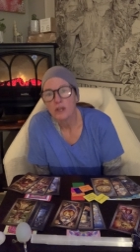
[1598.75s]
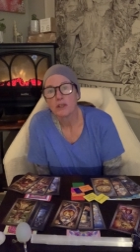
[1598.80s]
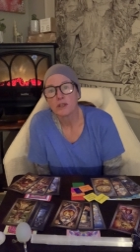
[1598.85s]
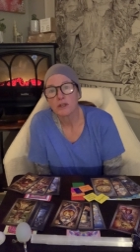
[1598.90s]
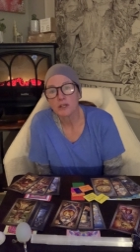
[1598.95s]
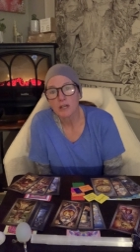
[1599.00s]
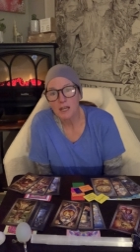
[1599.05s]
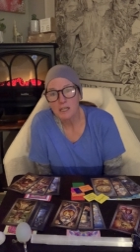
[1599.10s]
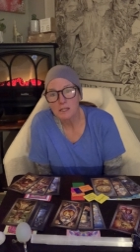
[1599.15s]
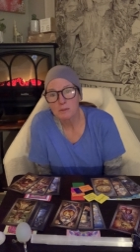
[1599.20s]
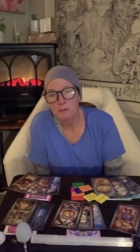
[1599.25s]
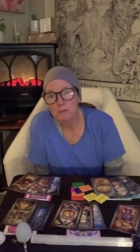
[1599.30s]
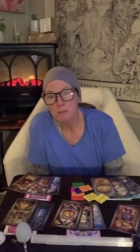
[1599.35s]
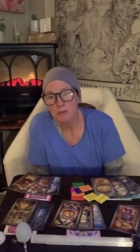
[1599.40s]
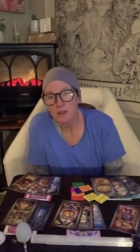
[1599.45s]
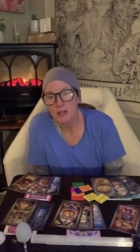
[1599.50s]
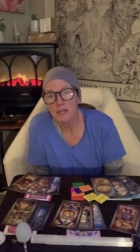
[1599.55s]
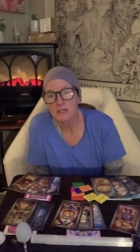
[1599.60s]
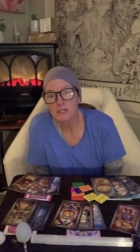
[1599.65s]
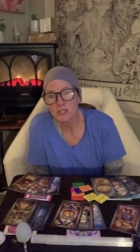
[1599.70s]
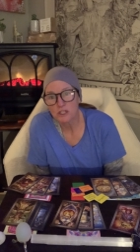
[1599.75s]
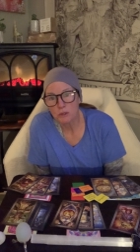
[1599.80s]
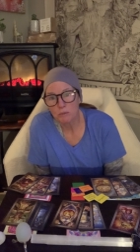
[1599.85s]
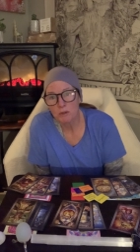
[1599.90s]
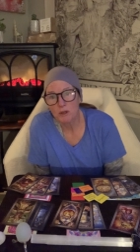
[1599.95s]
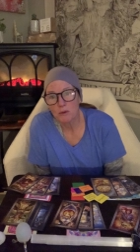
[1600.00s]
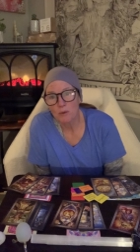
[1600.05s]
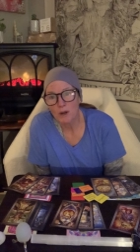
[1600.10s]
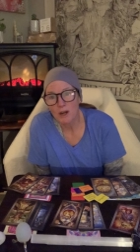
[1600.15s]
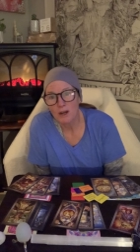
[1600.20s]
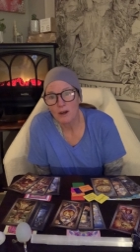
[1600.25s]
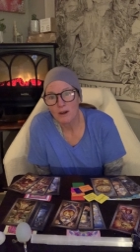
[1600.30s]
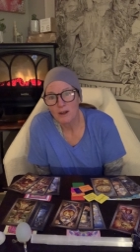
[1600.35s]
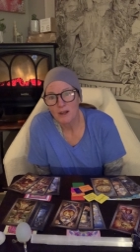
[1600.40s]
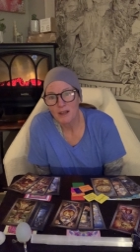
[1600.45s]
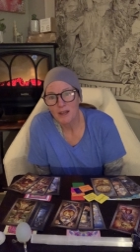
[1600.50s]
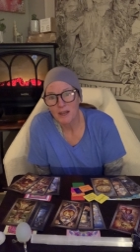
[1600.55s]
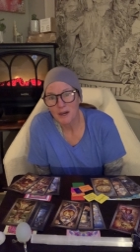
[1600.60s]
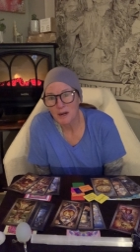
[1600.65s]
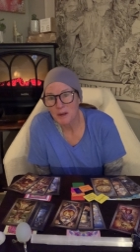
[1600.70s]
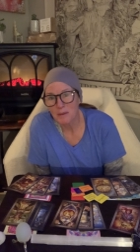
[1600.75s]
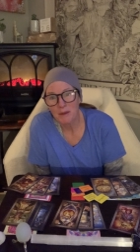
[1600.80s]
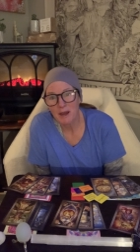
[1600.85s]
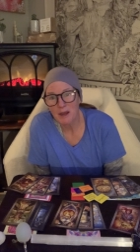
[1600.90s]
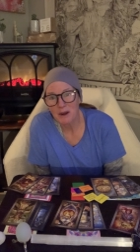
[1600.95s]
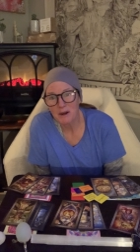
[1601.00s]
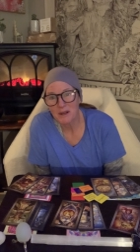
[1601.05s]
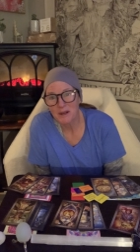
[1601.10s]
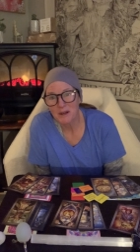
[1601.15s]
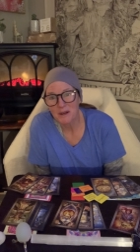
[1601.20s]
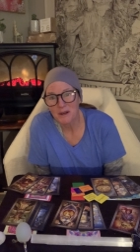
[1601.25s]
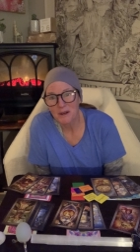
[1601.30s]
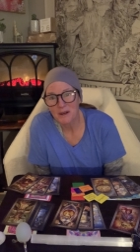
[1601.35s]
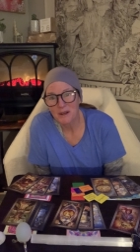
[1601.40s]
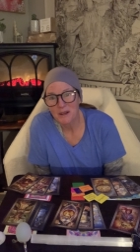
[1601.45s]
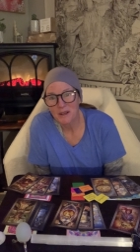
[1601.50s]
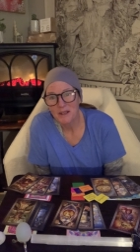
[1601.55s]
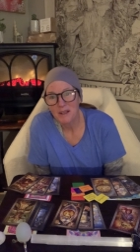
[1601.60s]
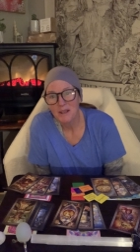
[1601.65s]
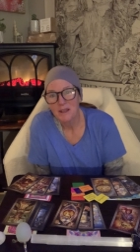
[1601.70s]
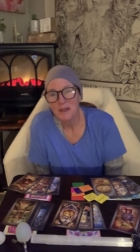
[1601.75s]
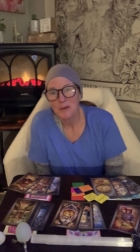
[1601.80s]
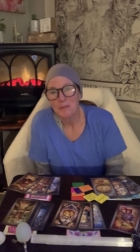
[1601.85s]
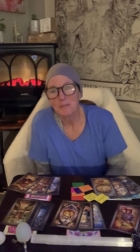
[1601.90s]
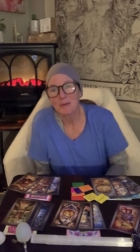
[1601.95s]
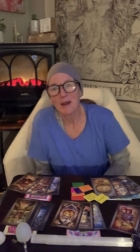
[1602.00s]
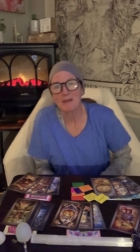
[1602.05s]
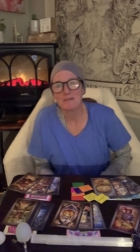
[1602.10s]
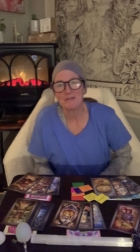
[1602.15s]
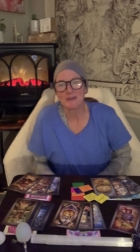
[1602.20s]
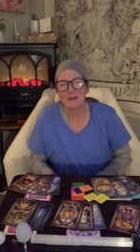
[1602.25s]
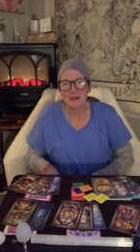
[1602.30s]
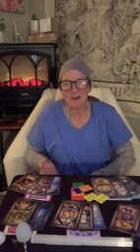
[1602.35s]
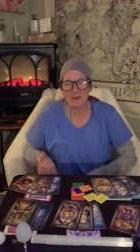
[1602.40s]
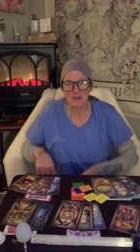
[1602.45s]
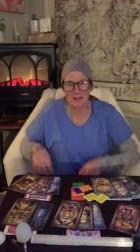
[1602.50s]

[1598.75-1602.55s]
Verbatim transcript: You guys be blessed, you be well, and I'm out of here. Bye for now,